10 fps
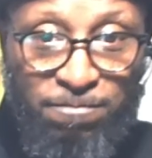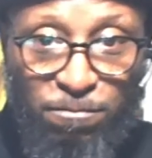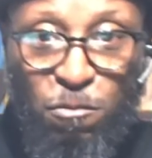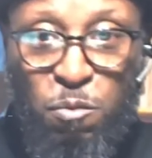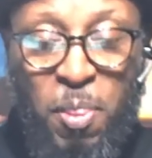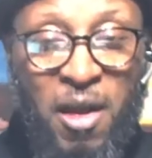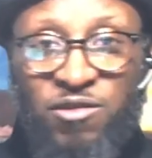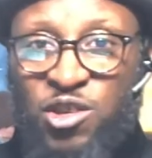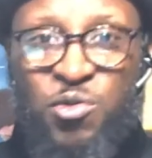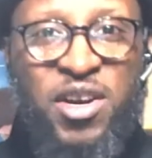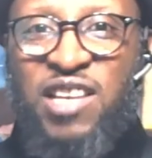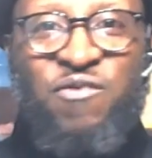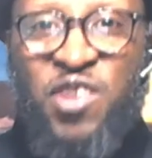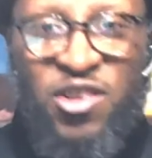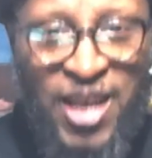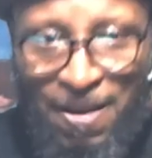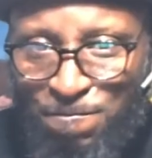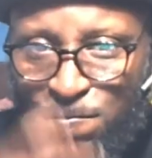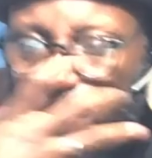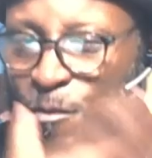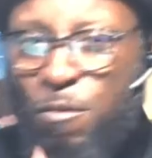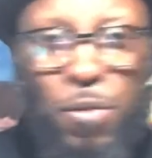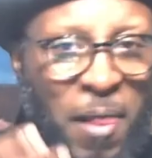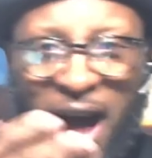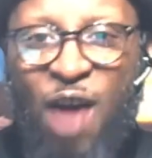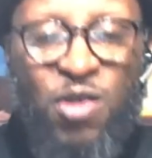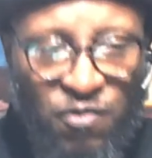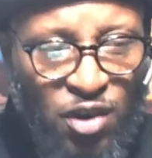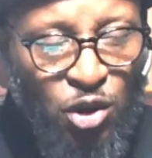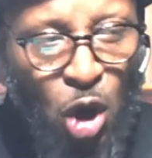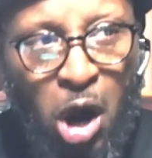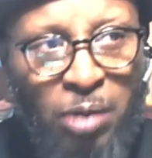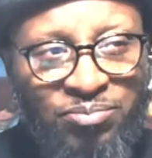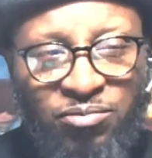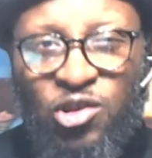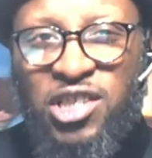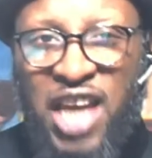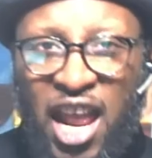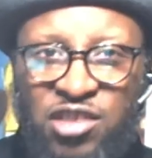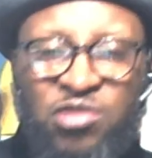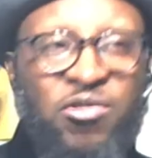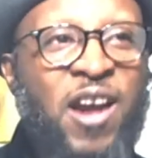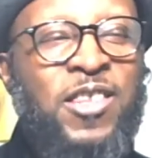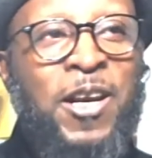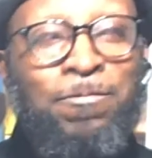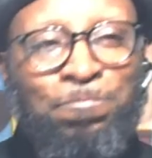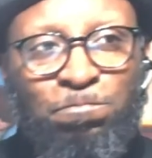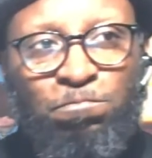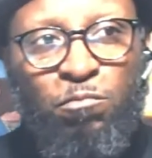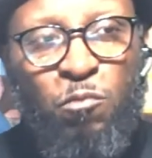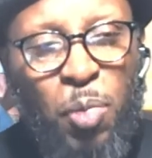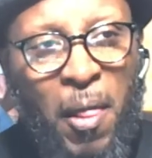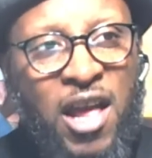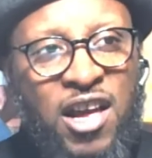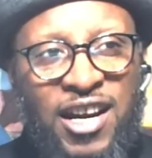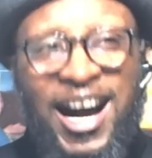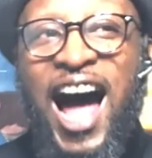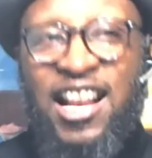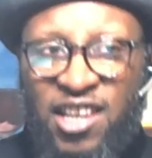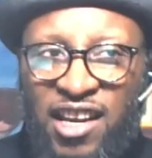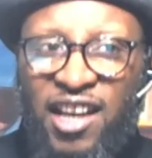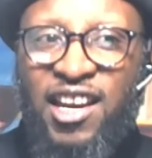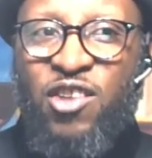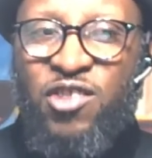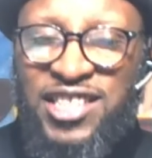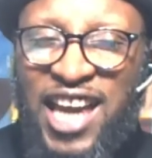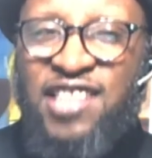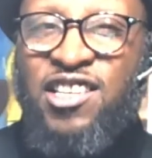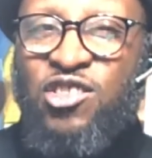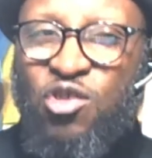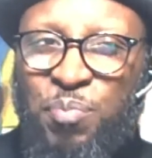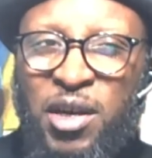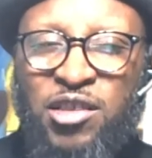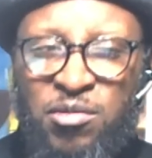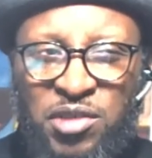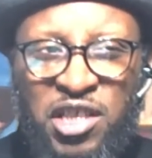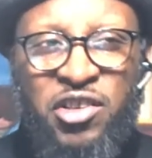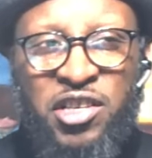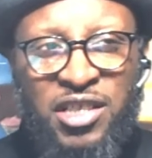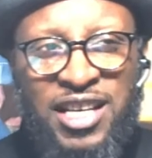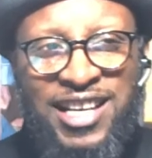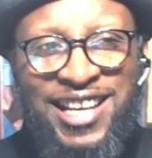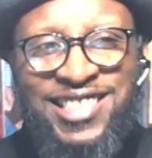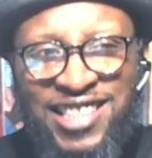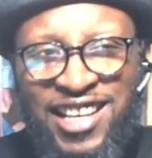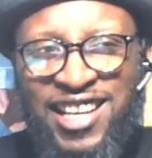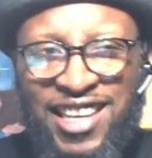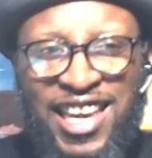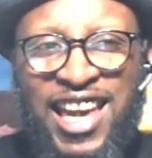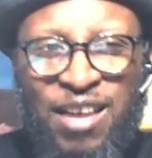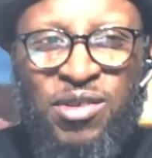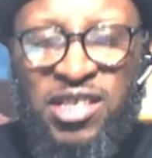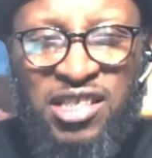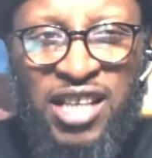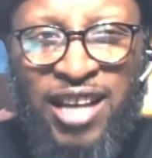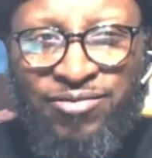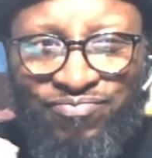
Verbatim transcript: So we don't get to feel that. I want to feel it all. So tannins are right there. Uh, I did, again, on the taste, I do pick up some cedarness. Acidity, again, was just like,